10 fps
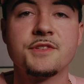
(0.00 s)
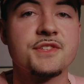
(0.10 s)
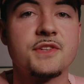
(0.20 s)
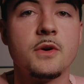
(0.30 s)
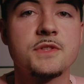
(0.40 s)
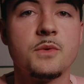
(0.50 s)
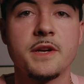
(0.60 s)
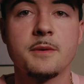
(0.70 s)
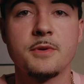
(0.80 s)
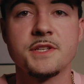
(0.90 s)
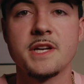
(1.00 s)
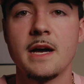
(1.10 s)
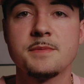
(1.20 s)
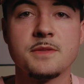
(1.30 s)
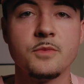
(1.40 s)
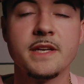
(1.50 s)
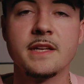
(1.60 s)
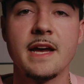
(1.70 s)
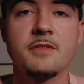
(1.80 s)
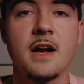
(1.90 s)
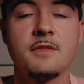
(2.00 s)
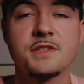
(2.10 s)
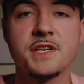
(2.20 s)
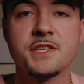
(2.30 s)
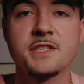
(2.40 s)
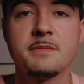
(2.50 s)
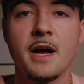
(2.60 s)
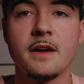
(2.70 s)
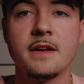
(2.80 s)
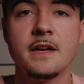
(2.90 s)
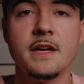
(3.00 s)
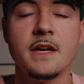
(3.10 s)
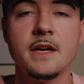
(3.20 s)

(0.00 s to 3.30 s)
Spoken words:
just go to one of the print shops and we can have conversations about it.